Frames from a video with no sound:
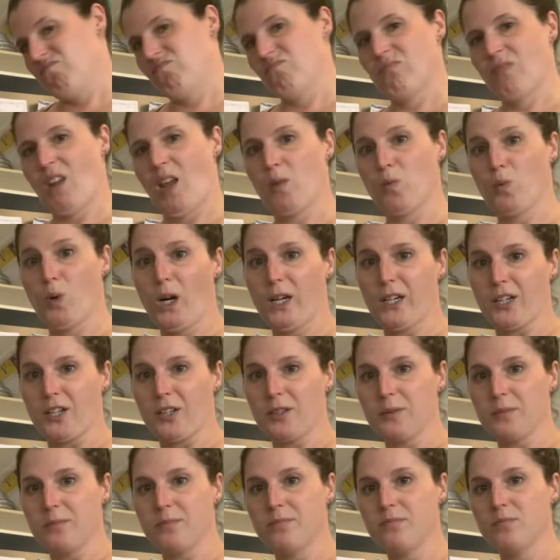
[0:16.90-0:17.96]
and water.
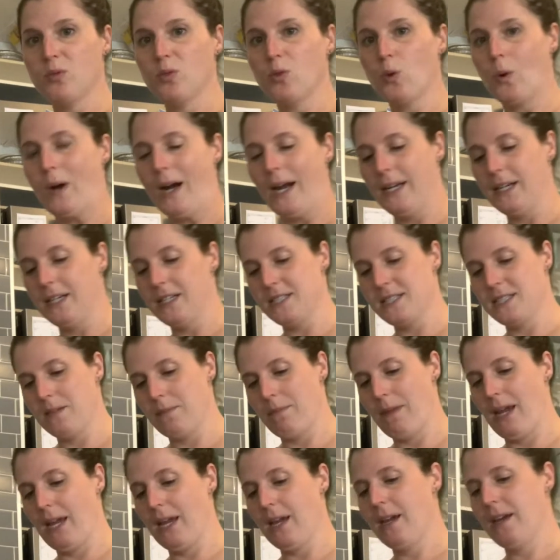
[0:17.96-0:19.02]
Quite easy to
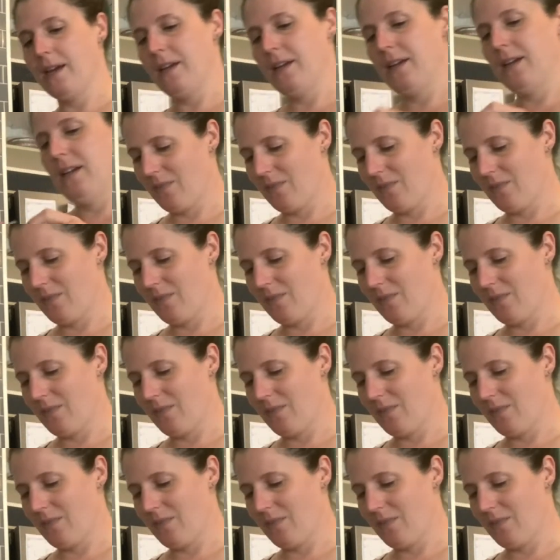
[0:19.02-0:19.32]
make.